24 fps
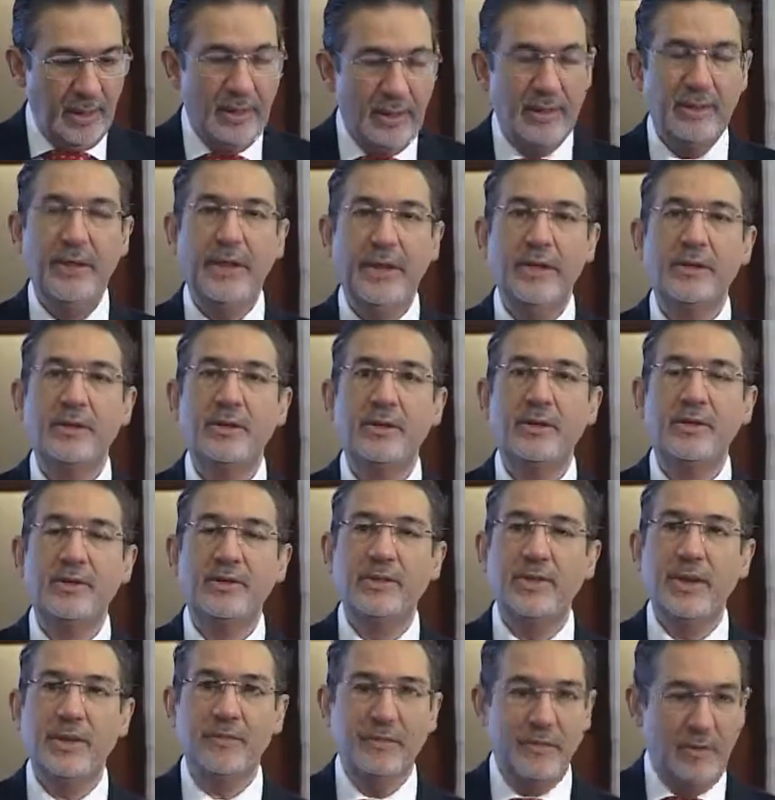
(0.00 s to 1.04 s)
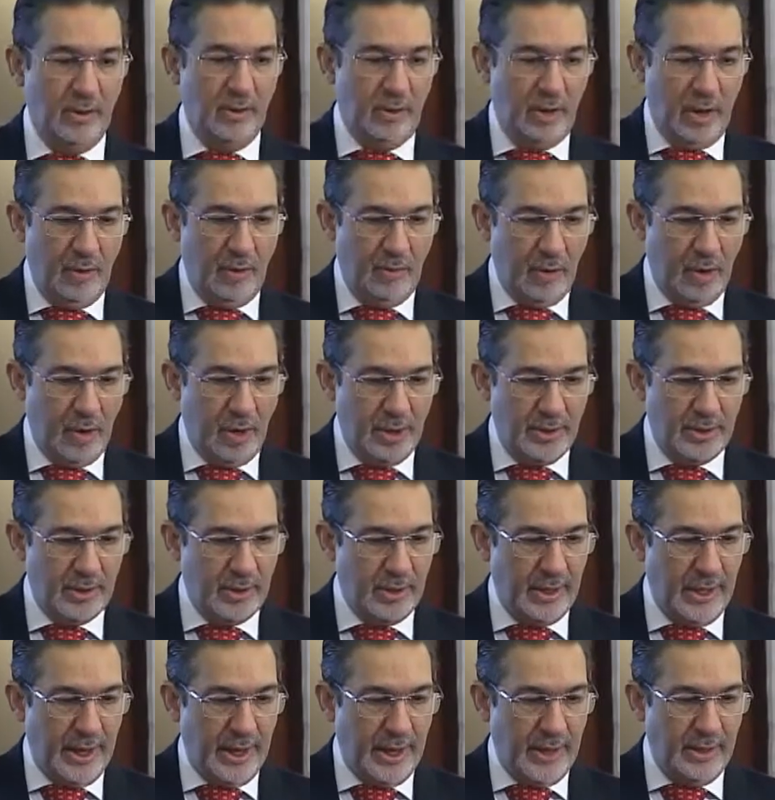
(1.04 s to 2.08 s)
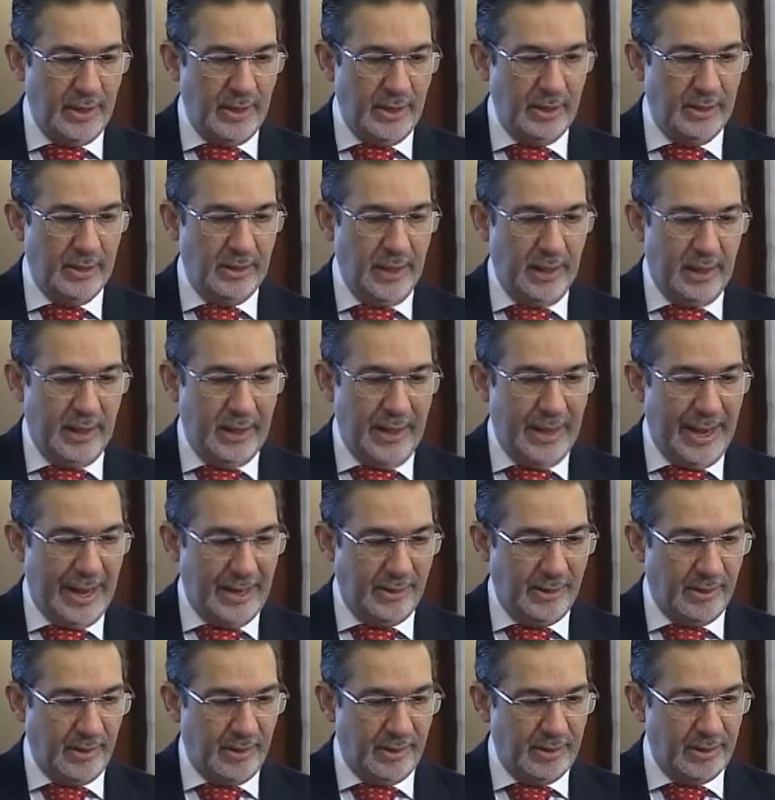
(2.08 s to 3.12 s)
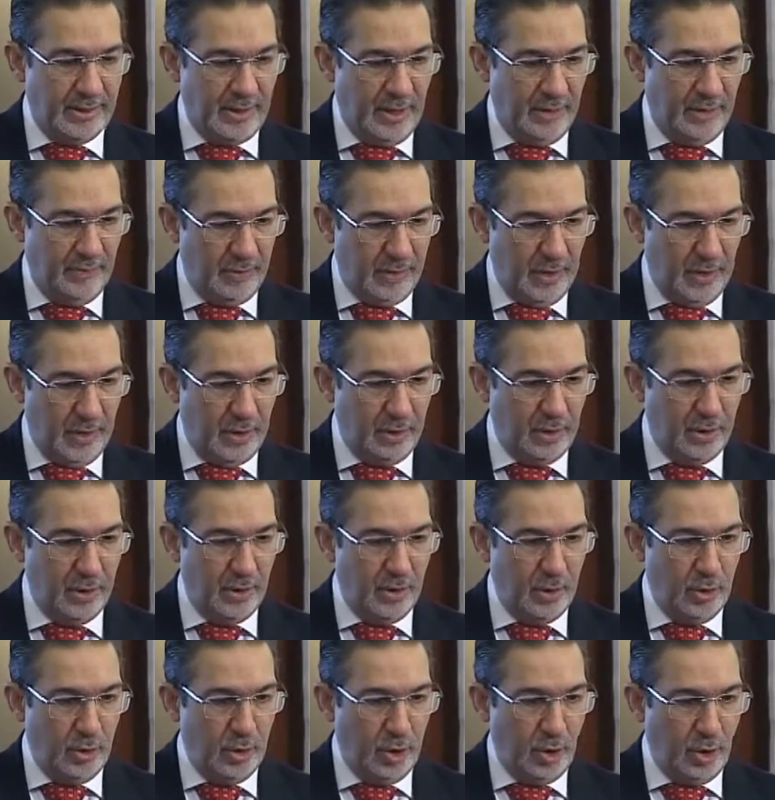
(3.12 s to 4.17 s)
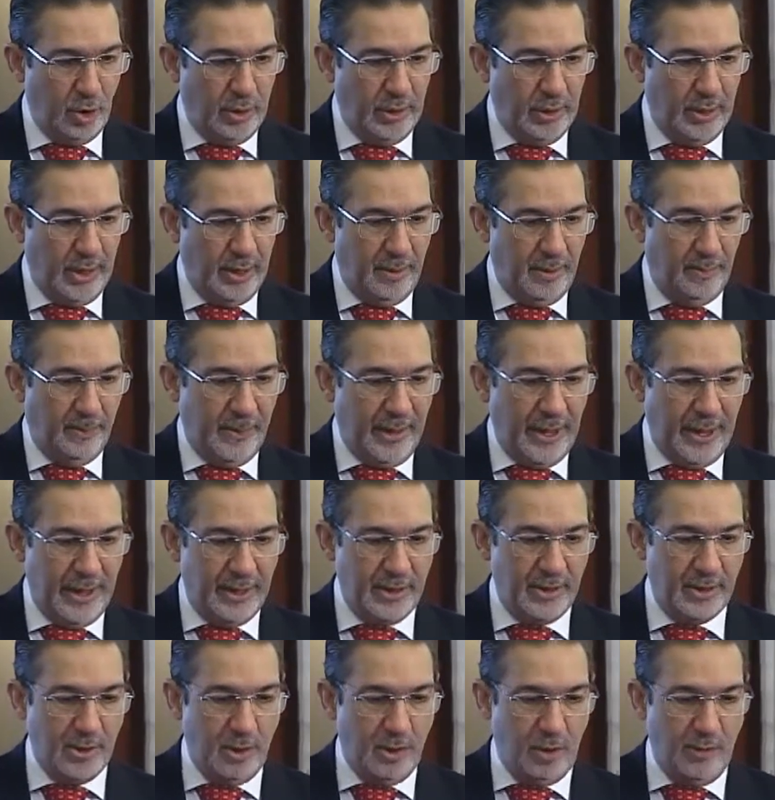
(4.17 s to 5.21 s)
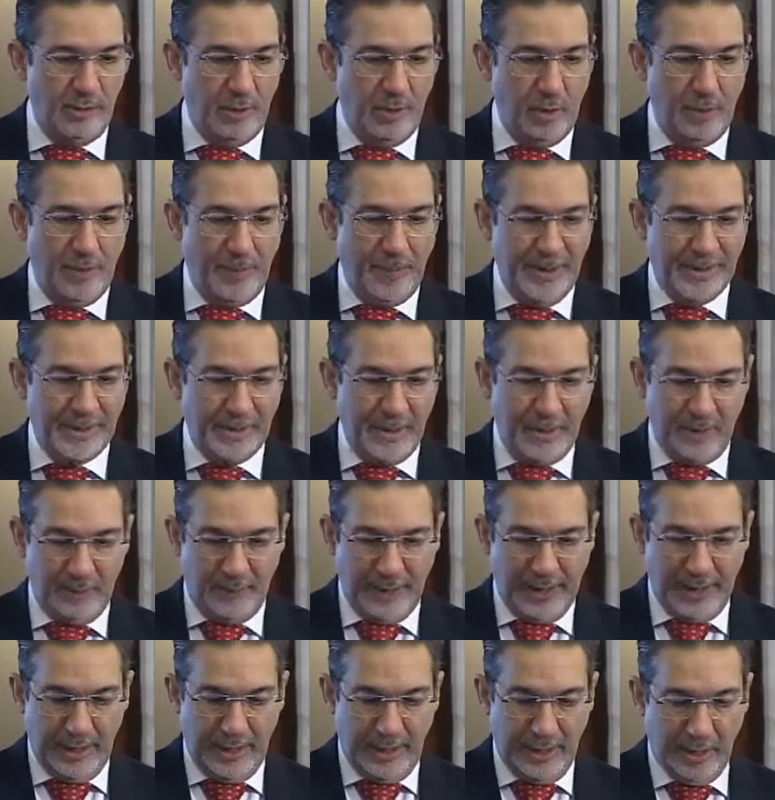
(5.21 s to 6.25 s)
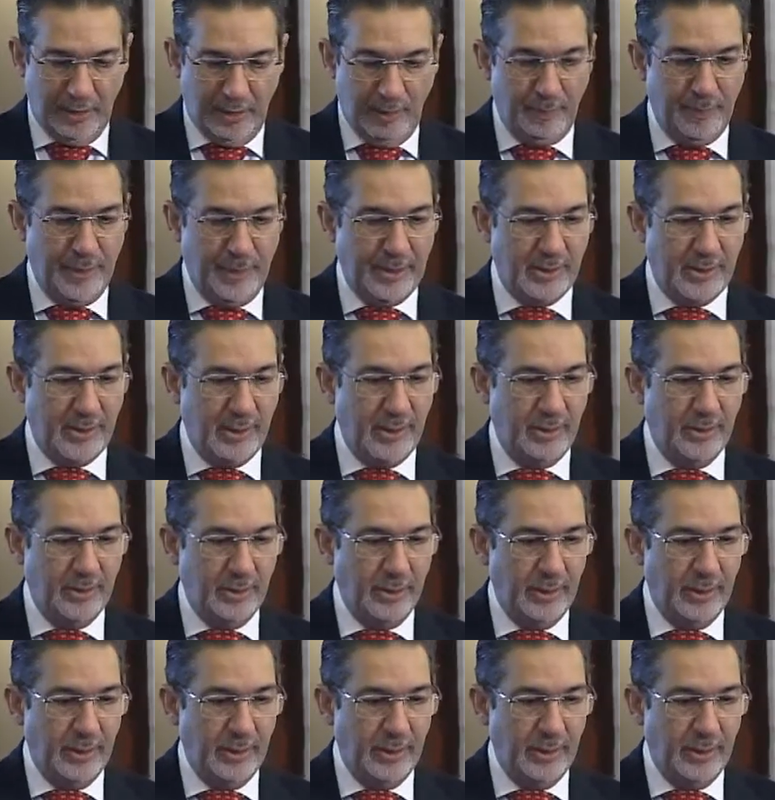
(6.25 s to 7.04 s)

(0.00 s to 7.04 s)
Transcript: These received awards and the latter received the Yorken Prize of the Uppsala Faculty of Medicine.